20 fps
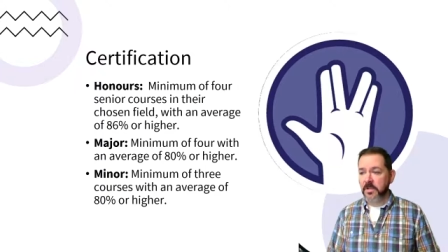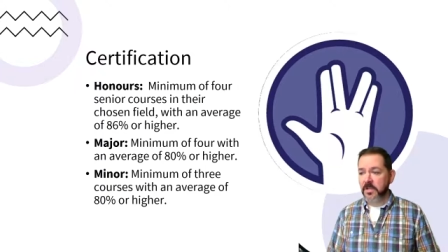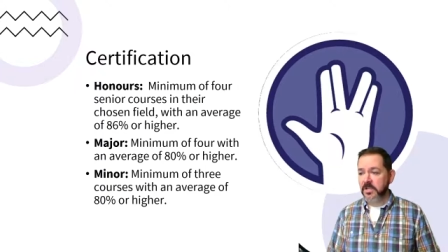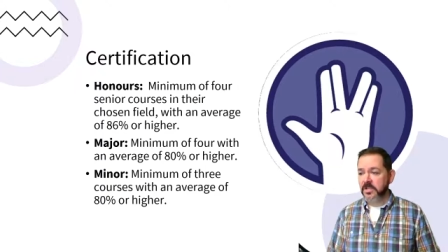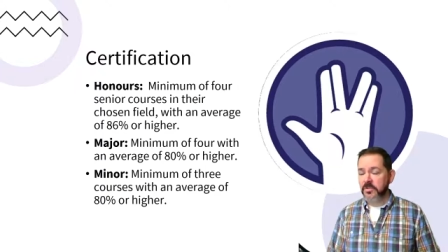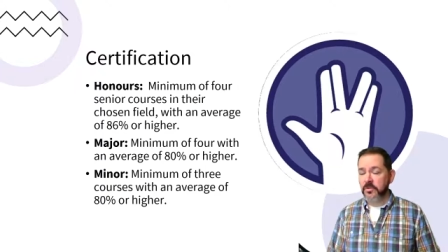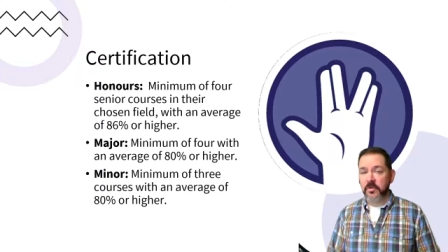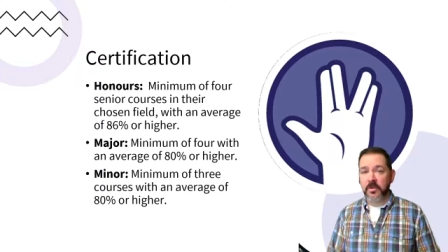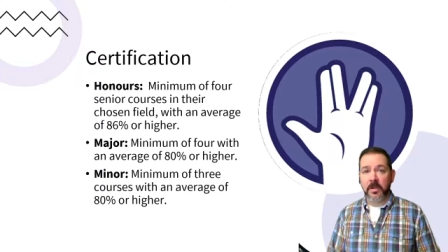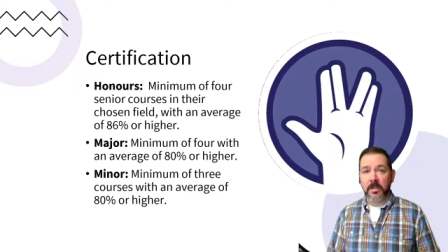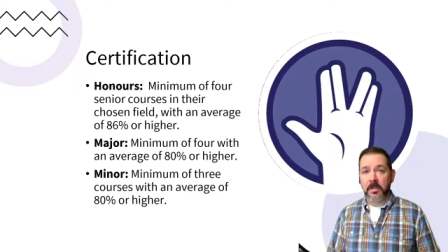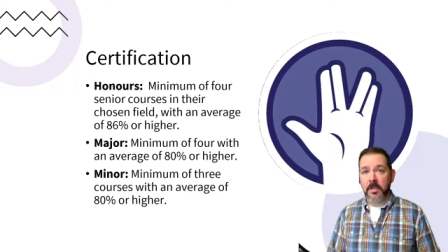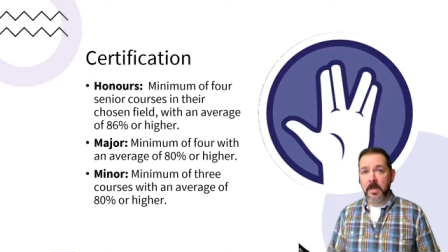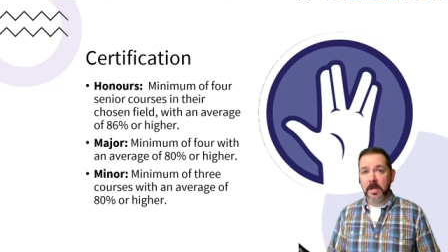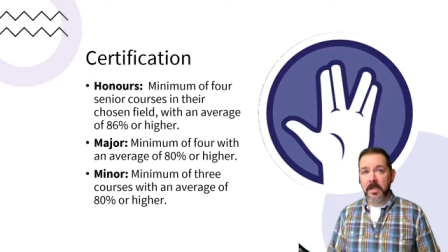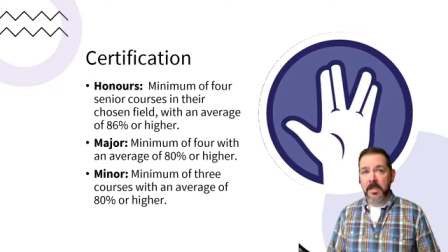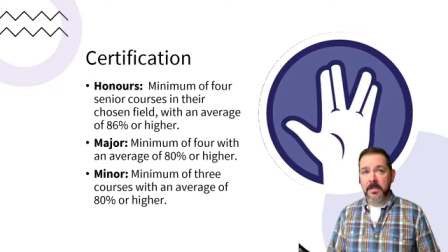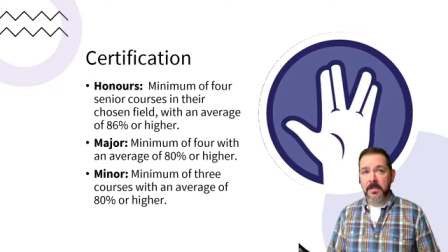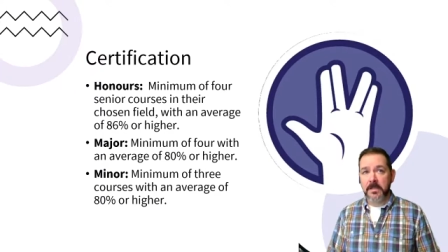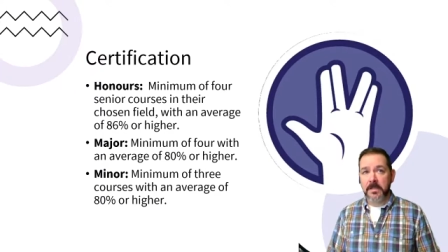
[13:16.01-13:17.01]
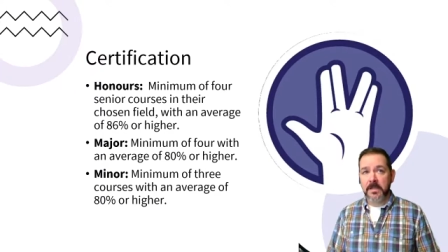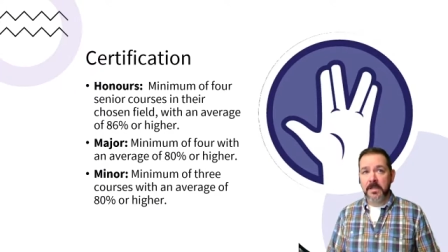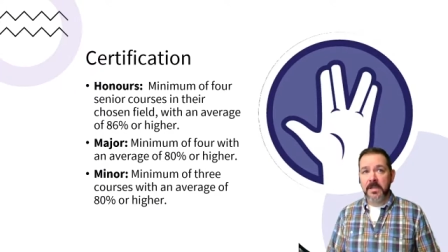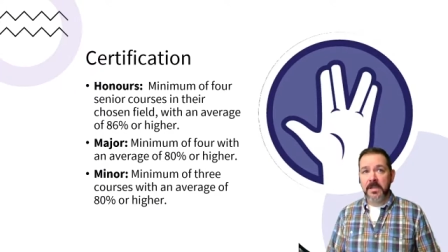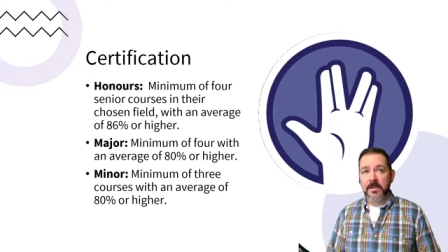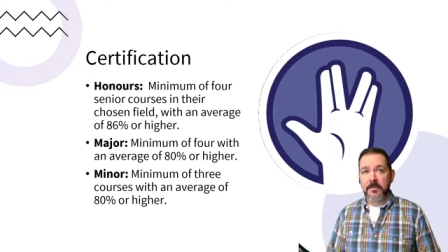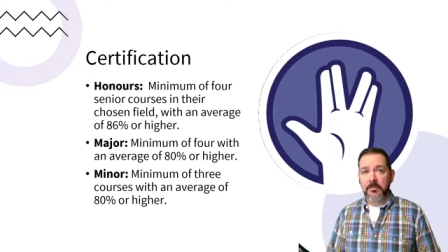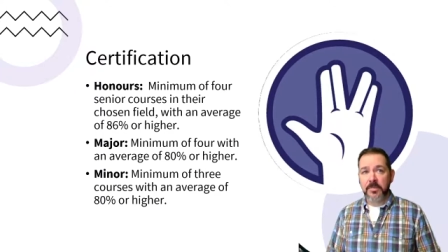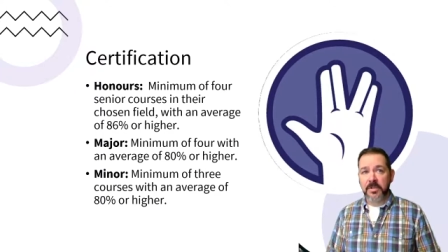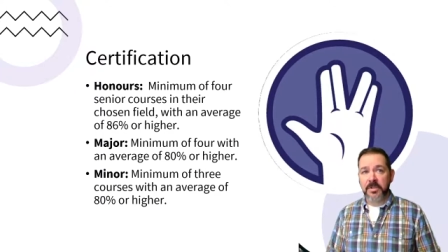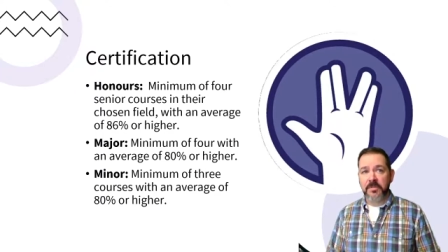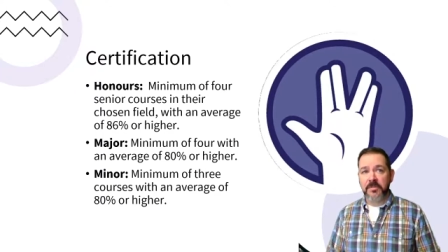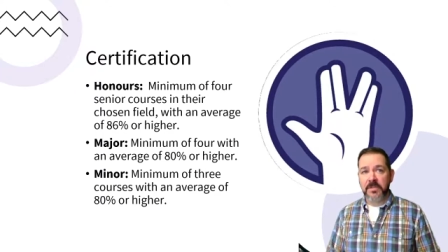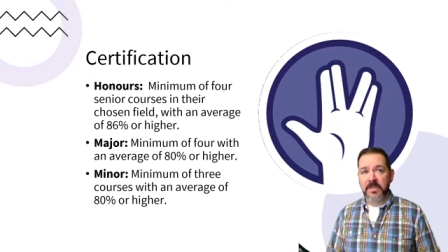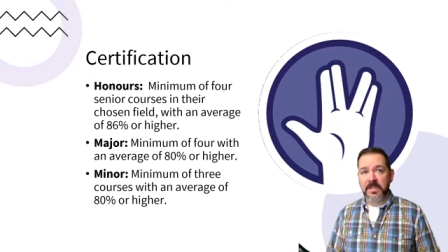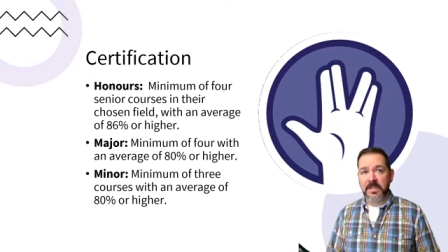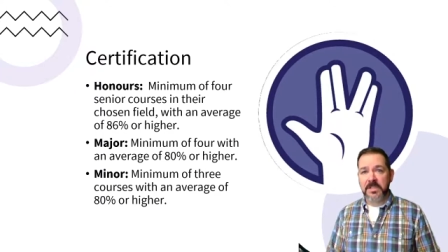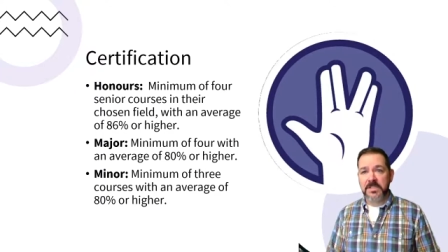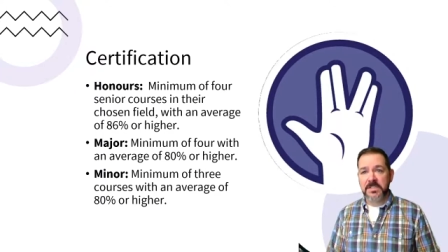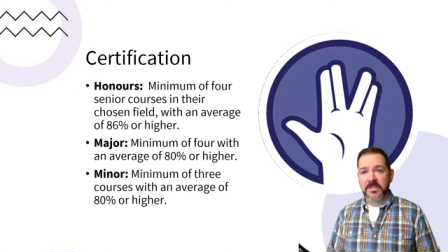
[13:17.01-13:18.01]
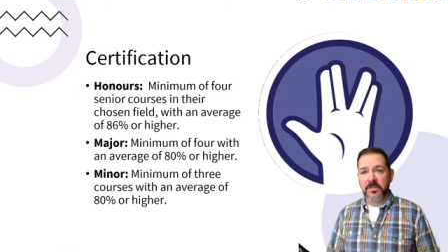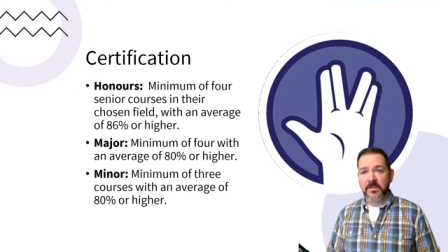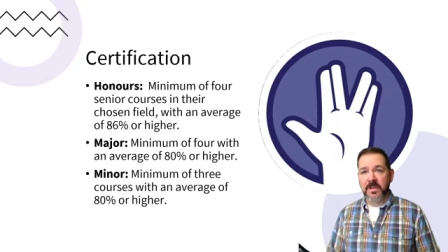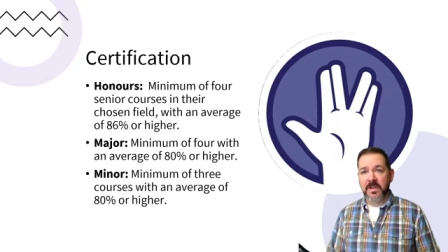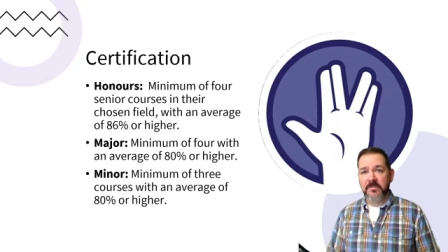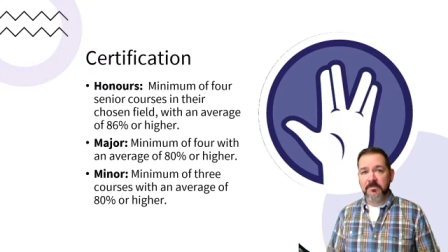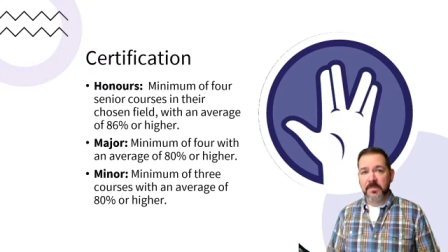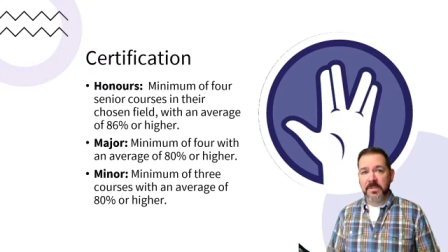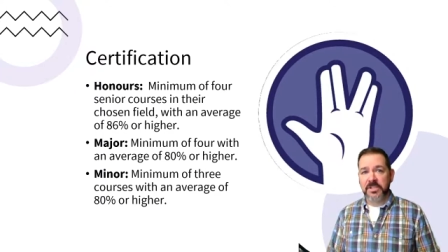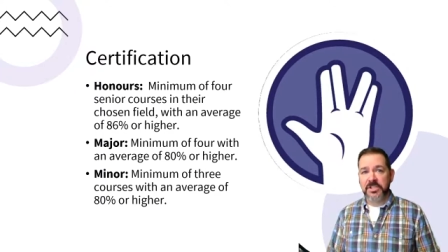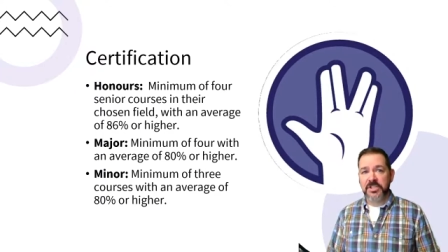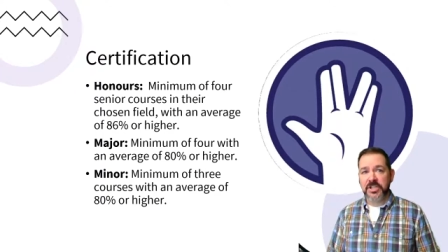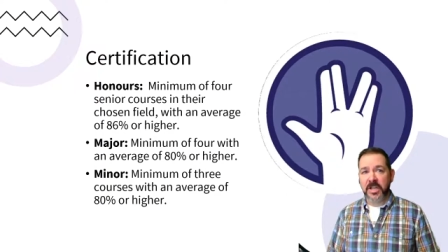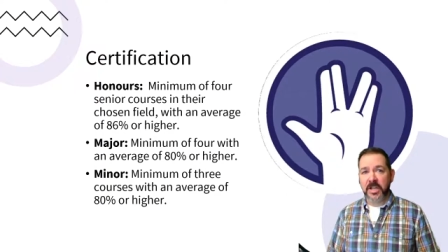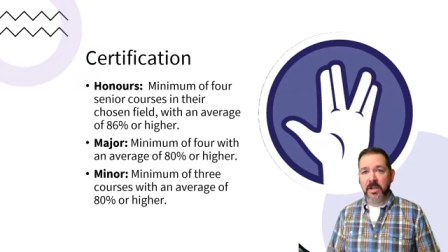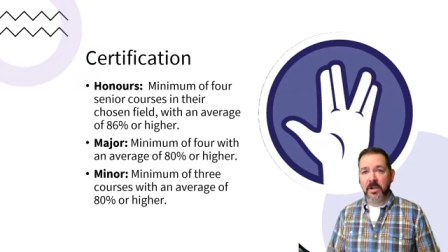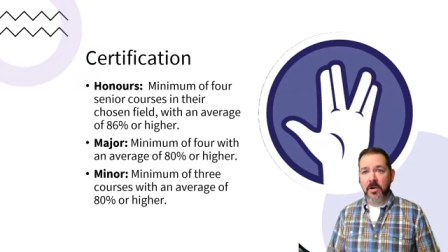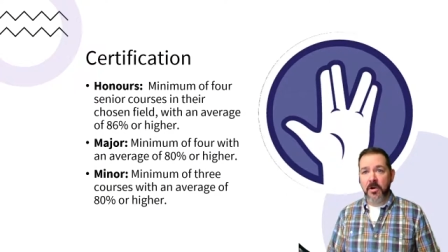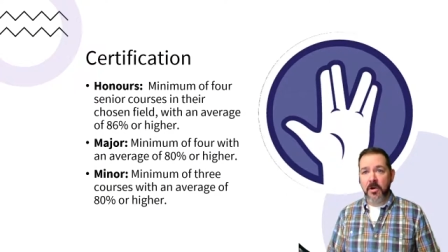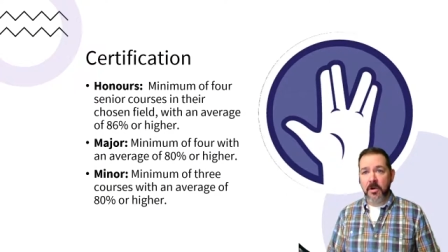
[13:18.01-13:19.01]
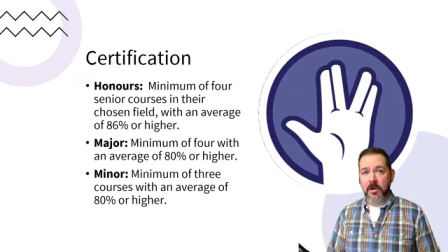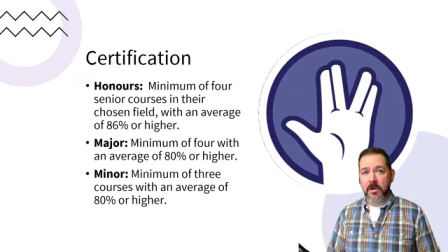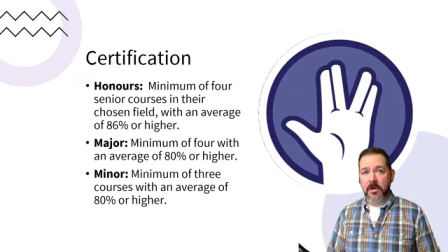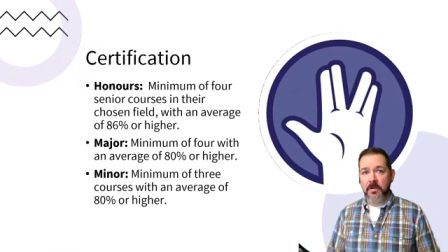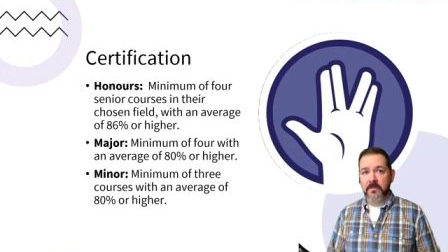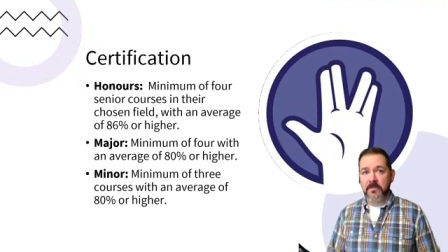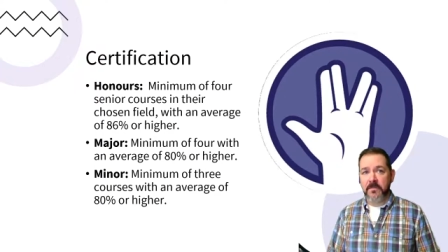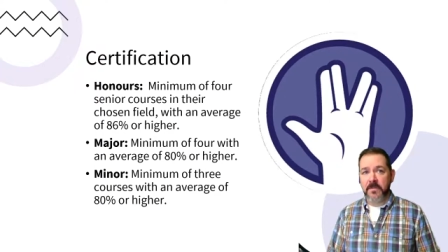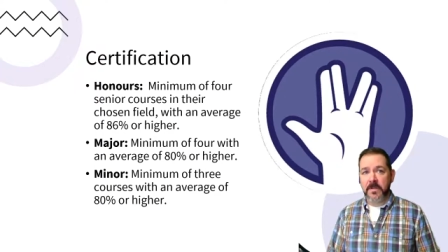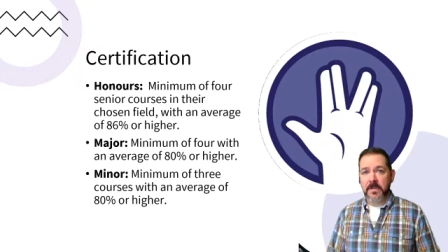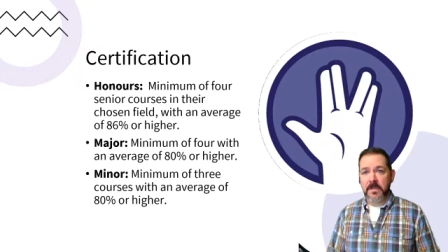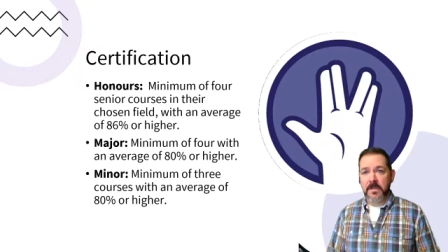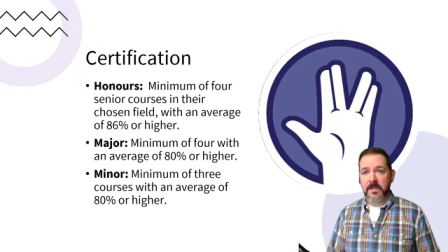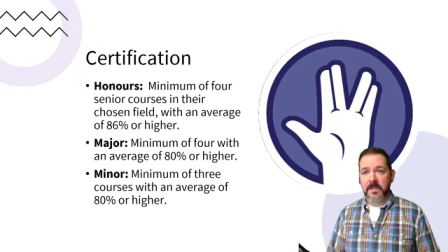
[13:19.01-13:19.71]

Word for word: We can do it online, but you need to have me check off